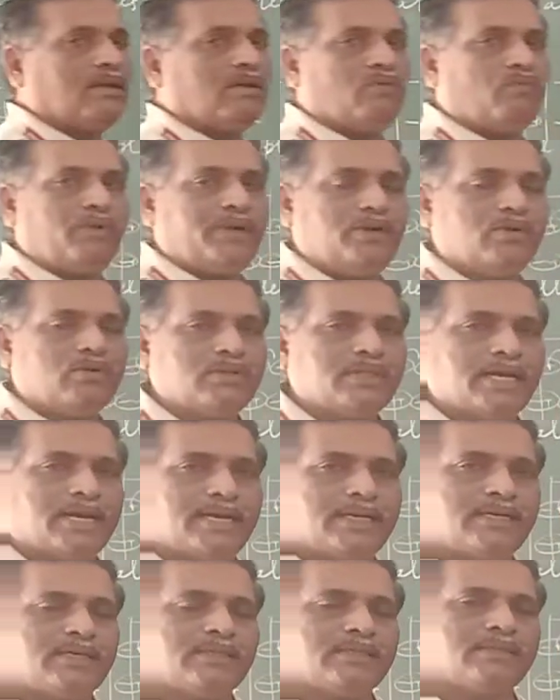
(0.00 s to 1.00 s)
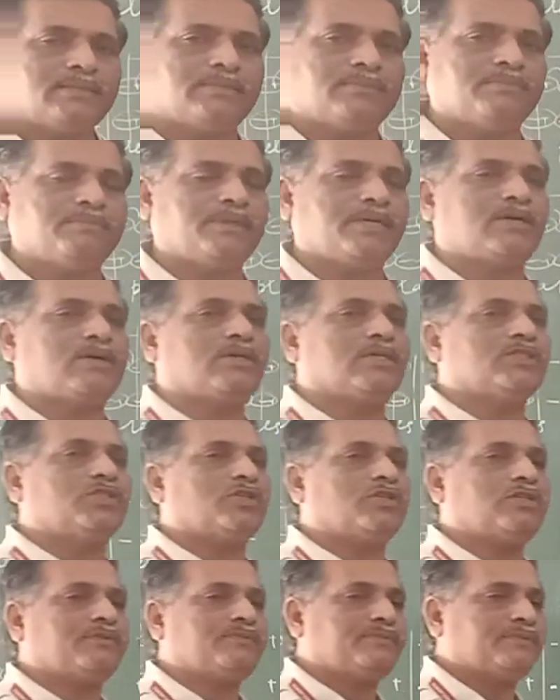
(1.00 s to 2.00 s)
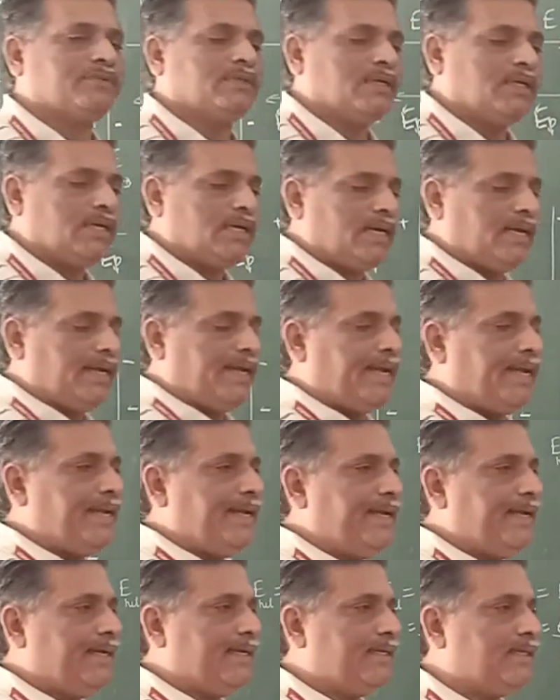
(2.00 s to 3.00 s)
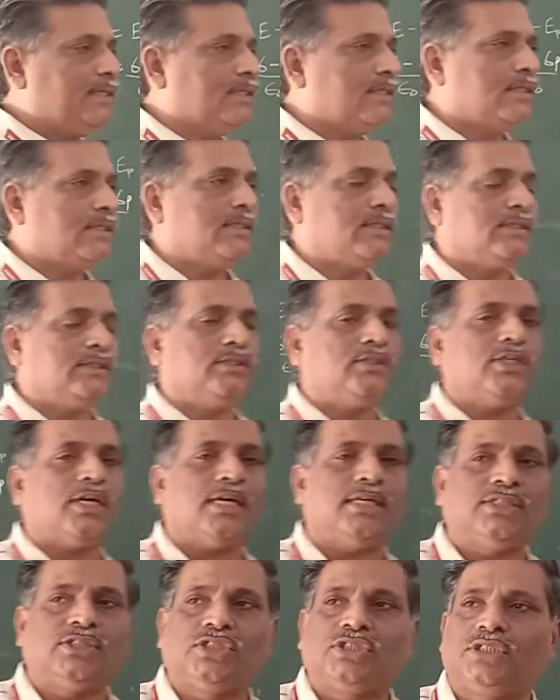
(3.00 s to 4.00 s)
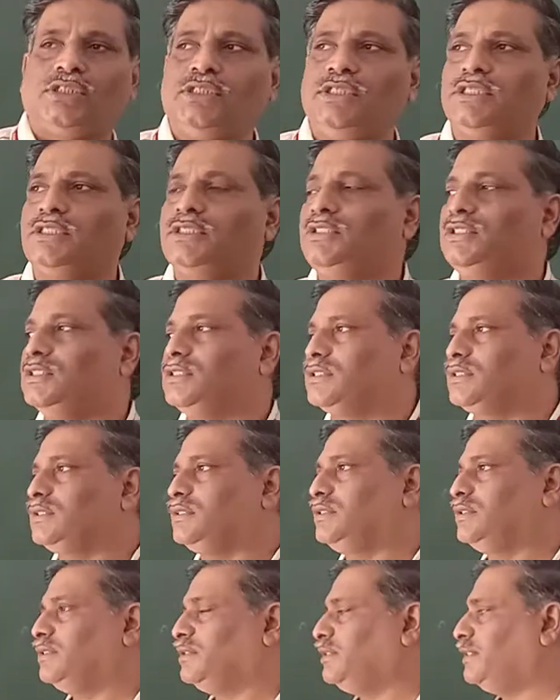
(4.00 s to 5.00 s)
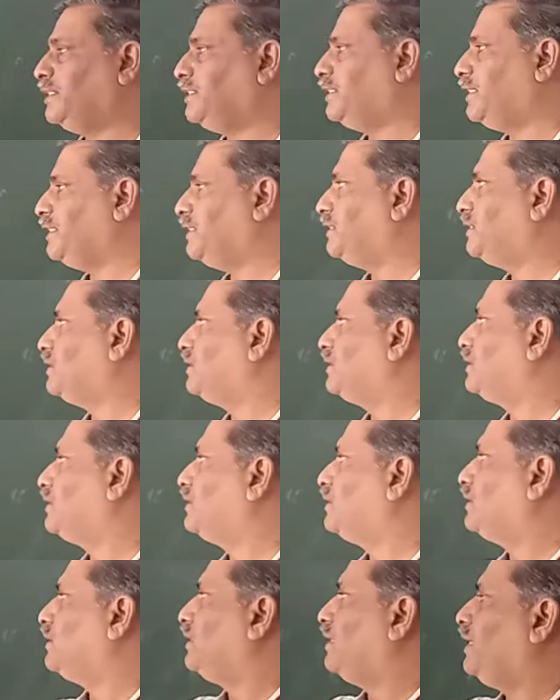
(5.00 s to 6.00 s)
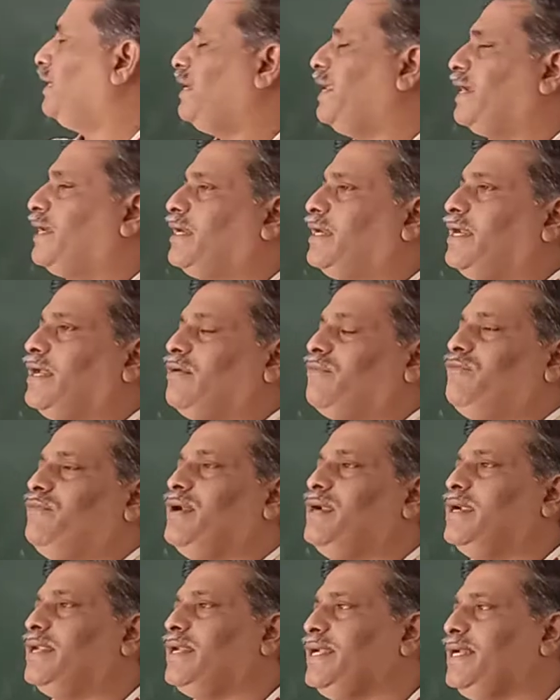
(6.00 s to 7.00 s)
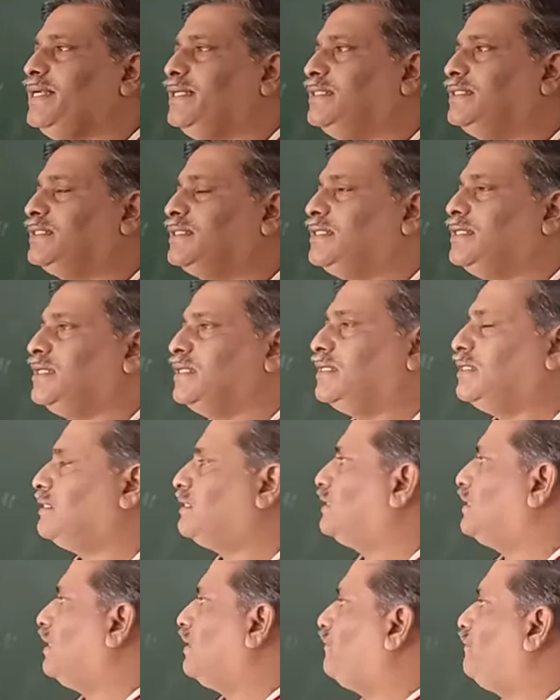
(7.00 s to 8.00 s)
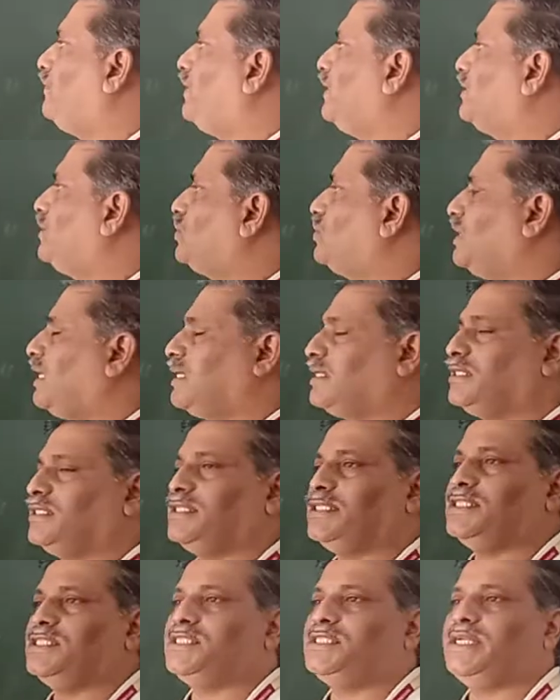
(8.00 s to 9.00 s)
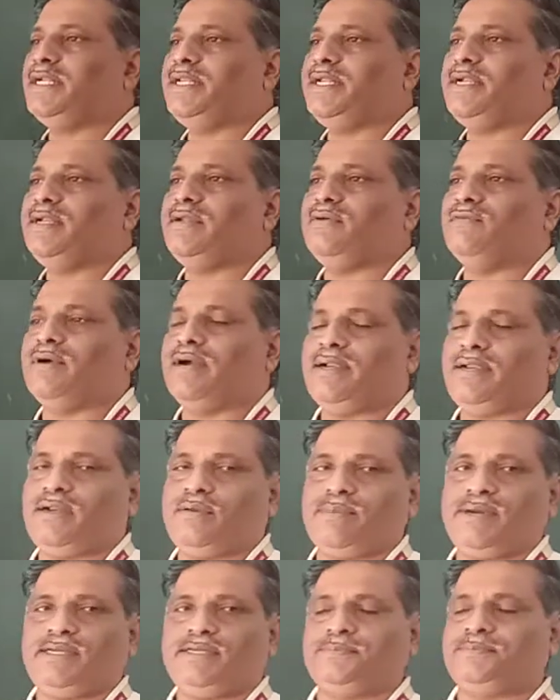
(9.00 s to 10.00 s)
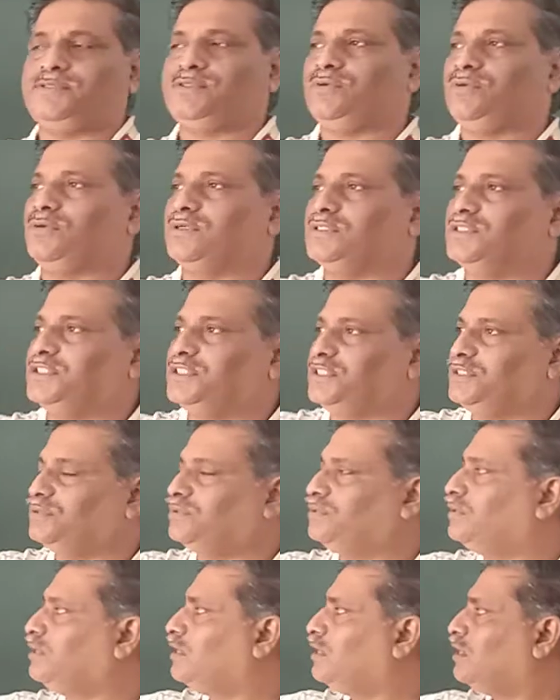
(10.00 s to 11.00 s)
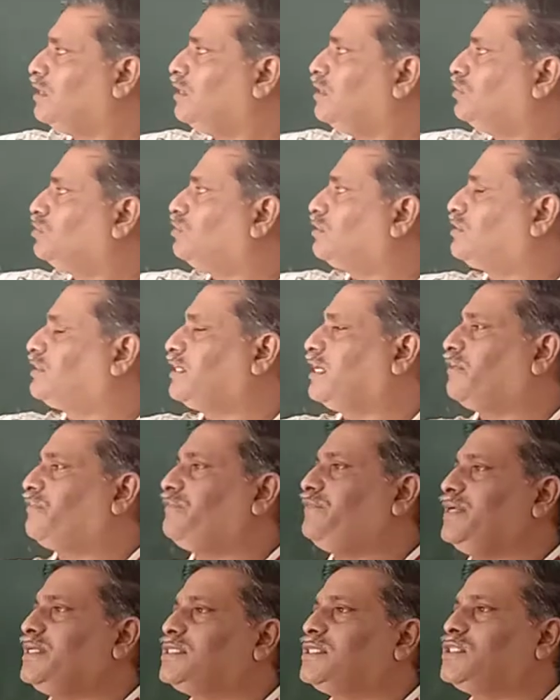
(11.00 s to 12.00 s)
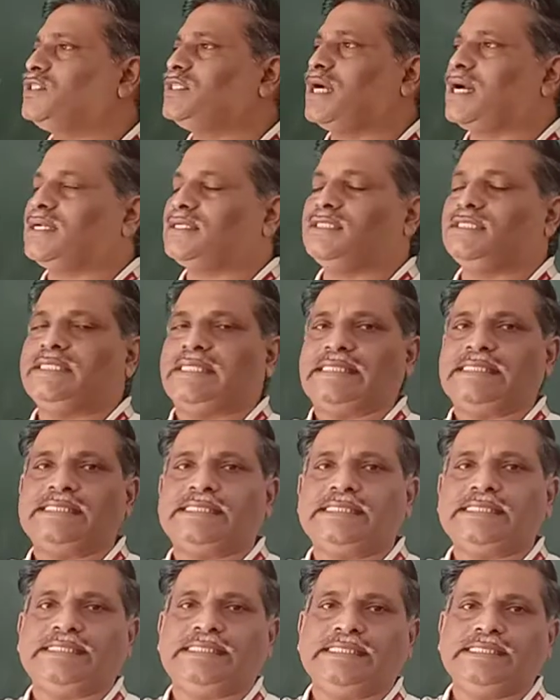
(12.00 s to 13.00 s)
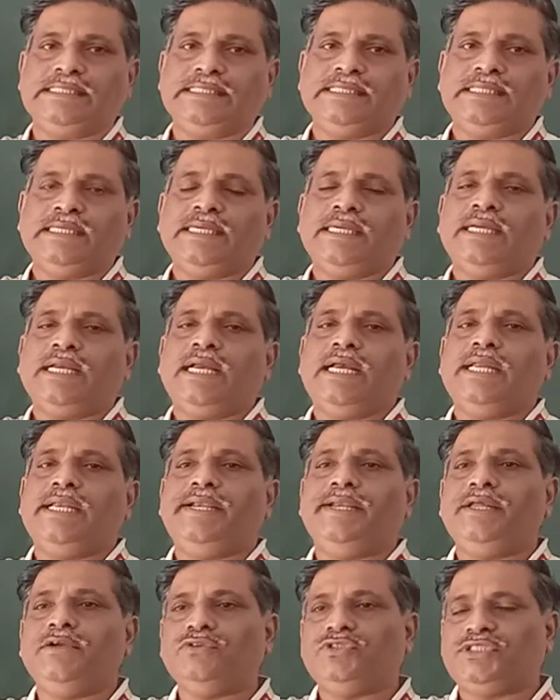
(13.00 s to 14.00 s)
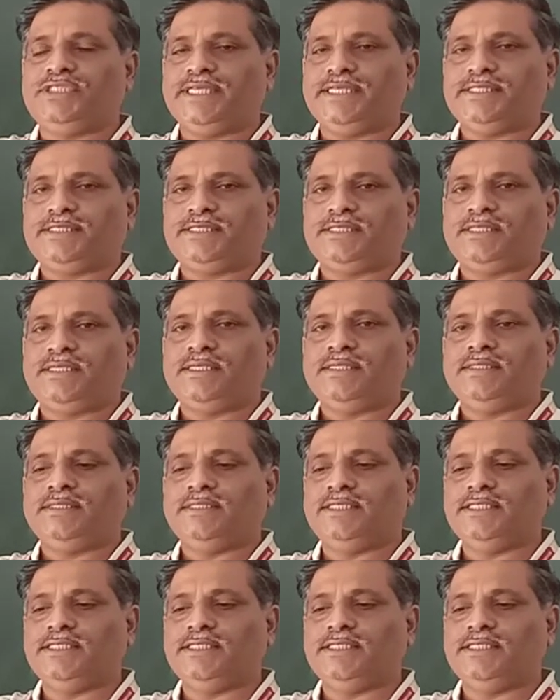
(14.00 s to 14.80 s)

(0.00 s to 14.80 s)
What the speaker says: We know that because of any charged conductor, this is electric field is surface charge density divided by epsilon 0. So surface charge density reduces.